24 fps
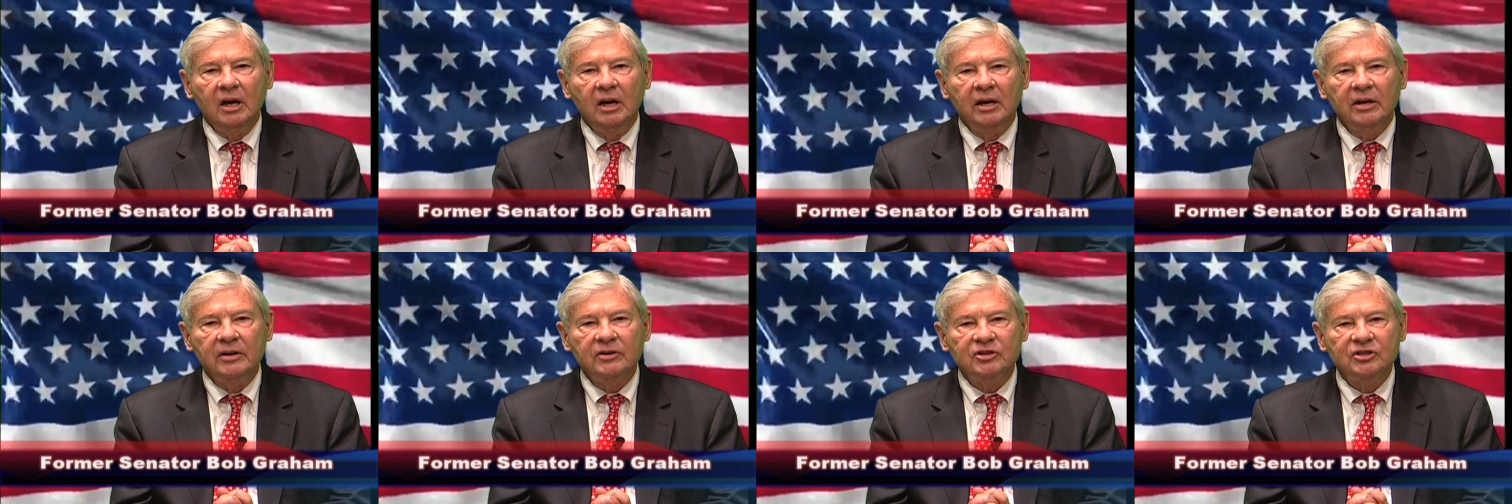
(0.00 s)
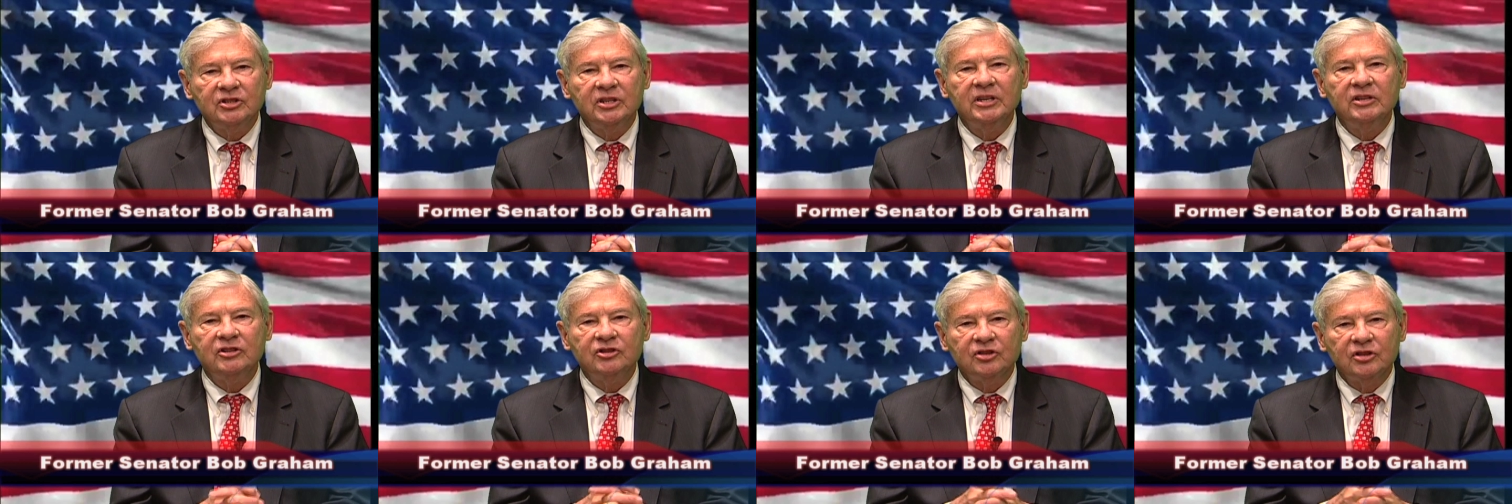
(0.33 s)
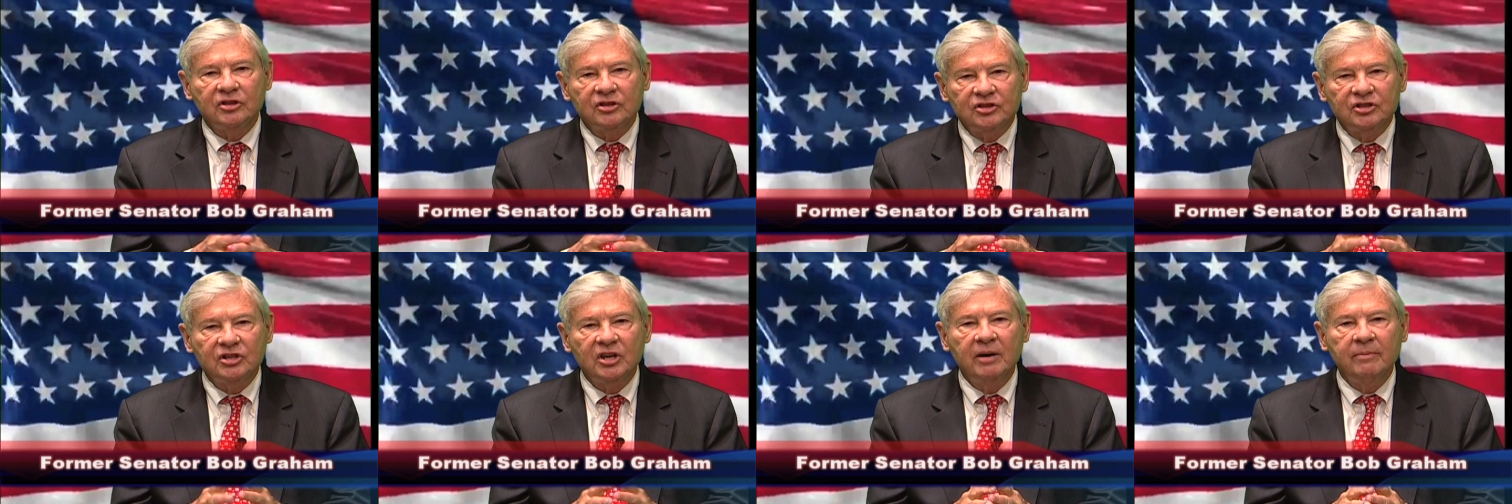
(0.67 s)
since
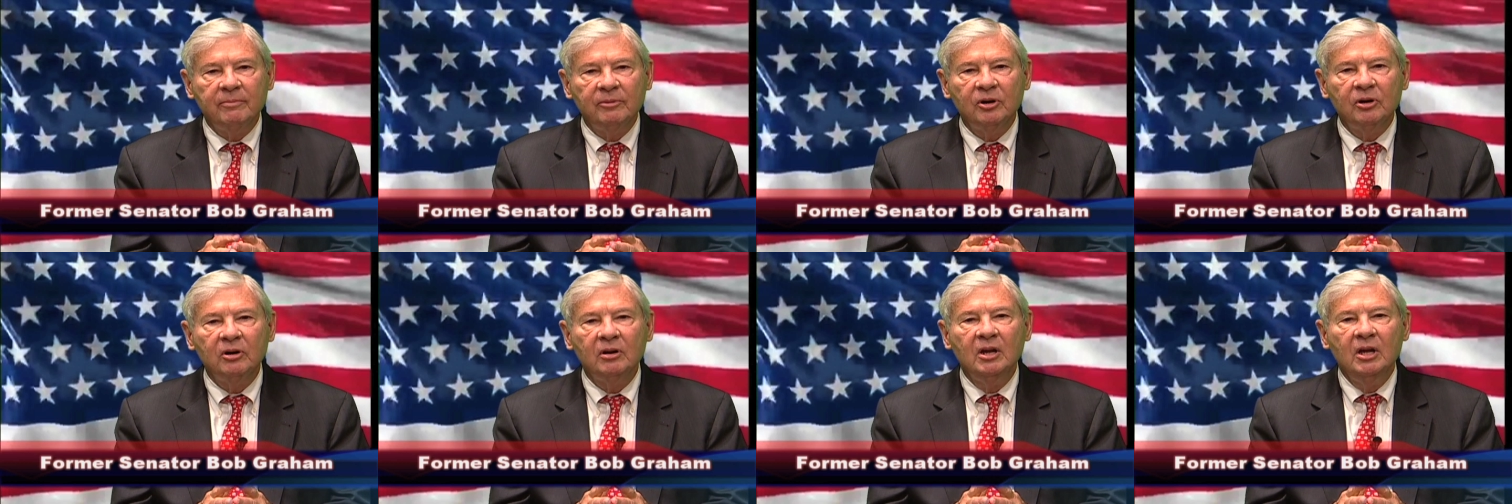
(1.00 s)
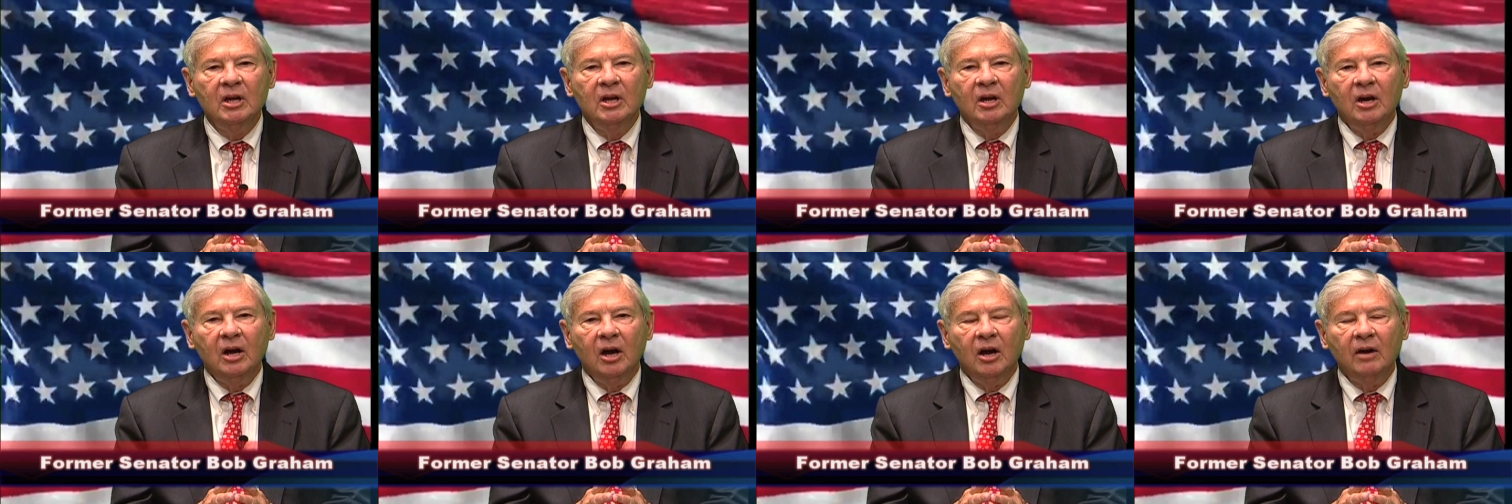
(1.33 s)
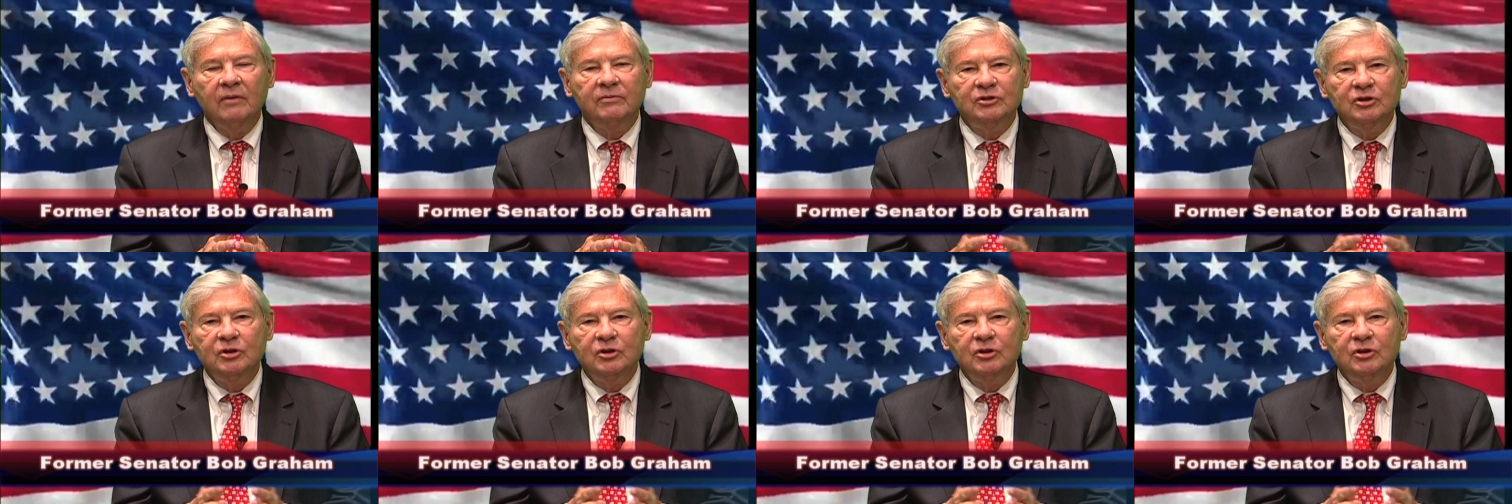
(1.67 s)
the summer of